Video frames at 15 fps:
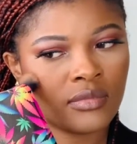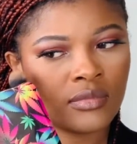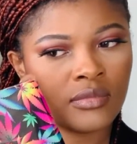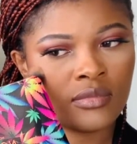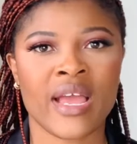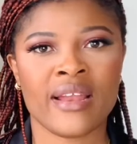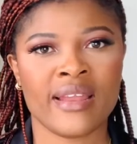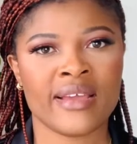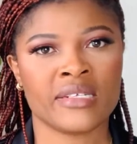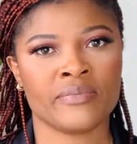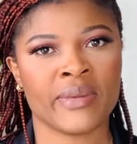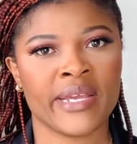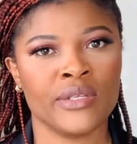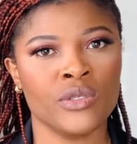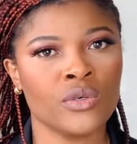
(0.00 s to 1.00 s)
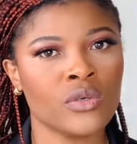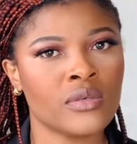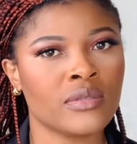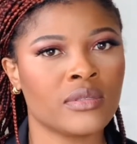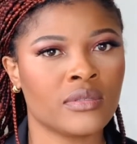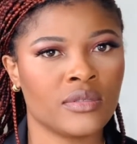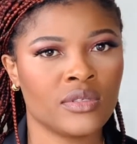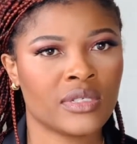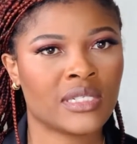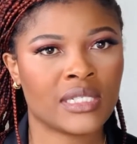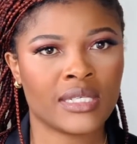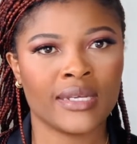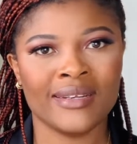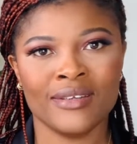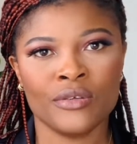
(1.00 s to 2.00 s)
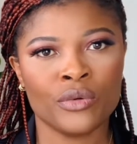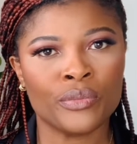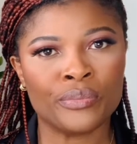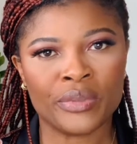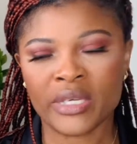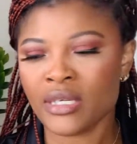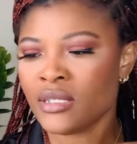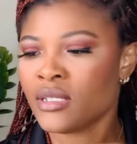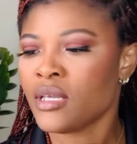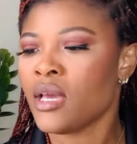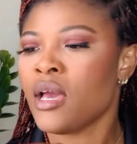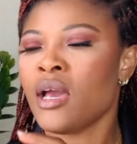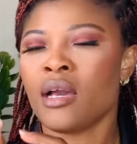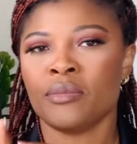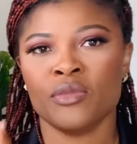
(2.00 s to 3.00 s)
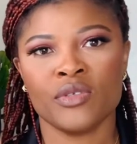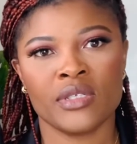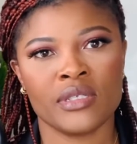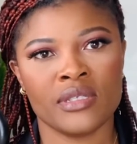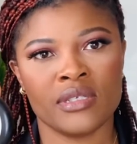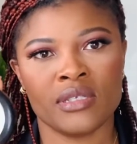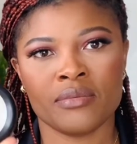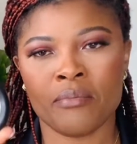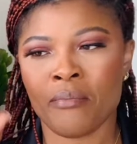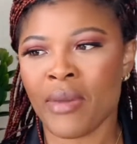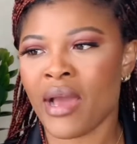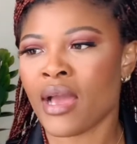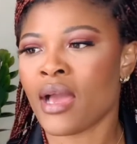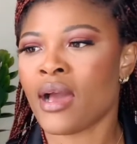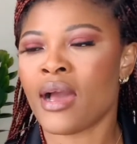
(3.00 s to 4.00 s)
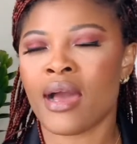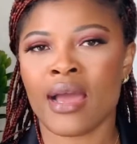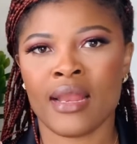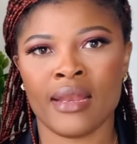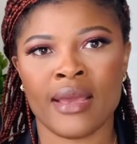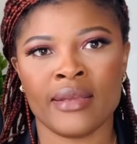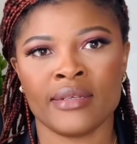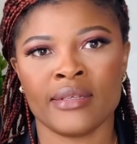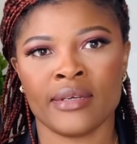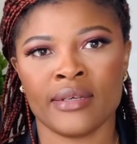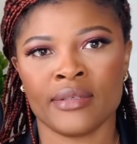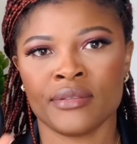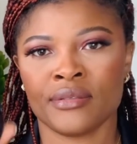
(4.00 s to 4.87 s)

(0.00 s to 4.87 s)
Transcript: Highlight my nose just a little bit. I'm using this MAC highlighter.